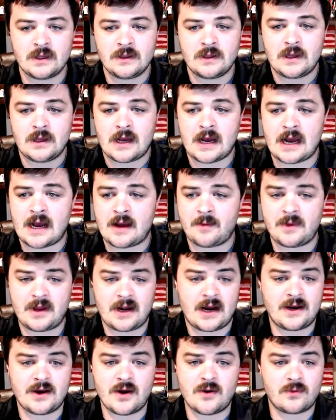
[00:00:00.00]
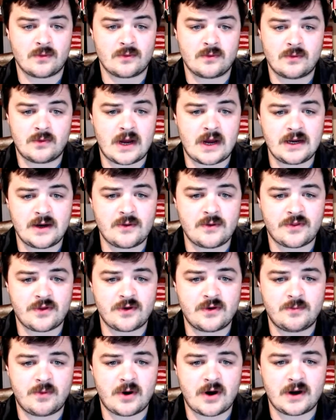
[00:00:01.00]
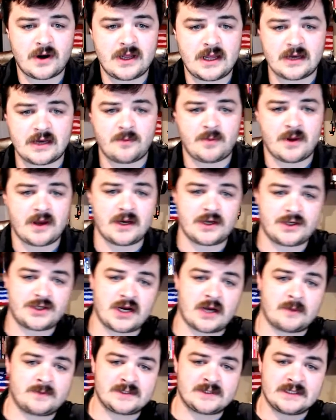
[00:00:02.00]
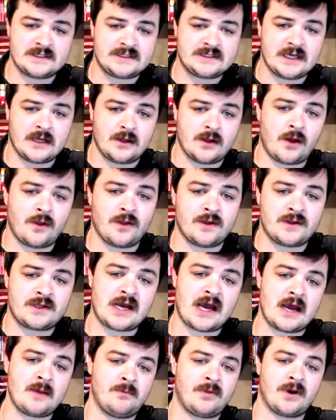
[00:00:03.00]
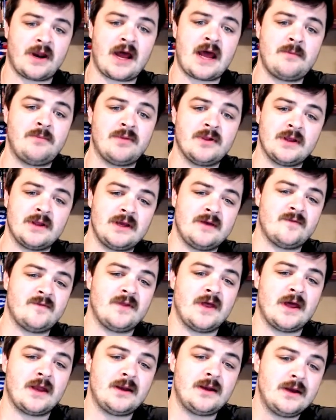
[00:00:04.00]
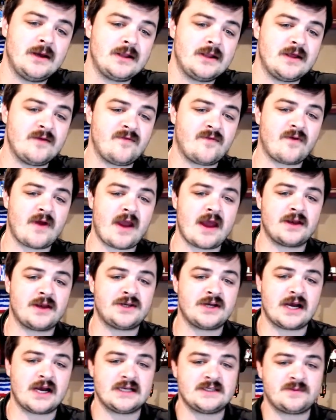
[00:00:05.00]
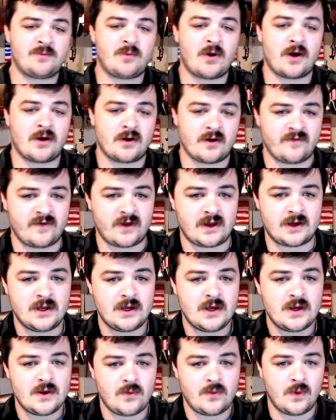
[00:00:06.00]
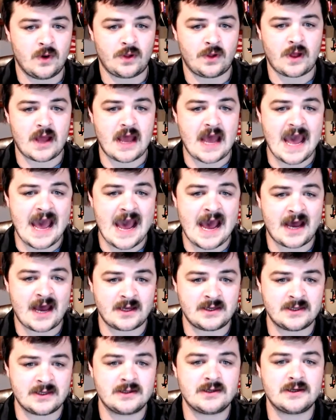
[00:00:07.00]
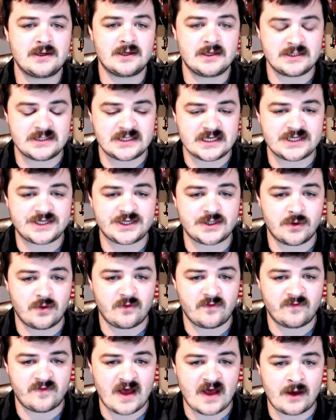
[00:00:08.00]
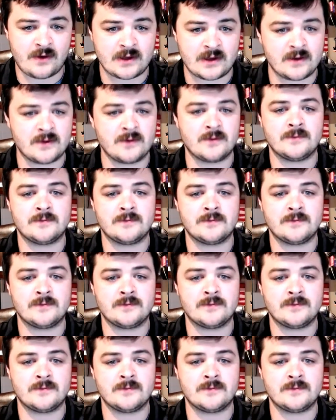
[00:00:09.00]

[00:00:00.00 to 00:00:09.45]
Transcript: And I know third-party independent shops can sell all the time, but I believe that the franchise part of it will add additional value.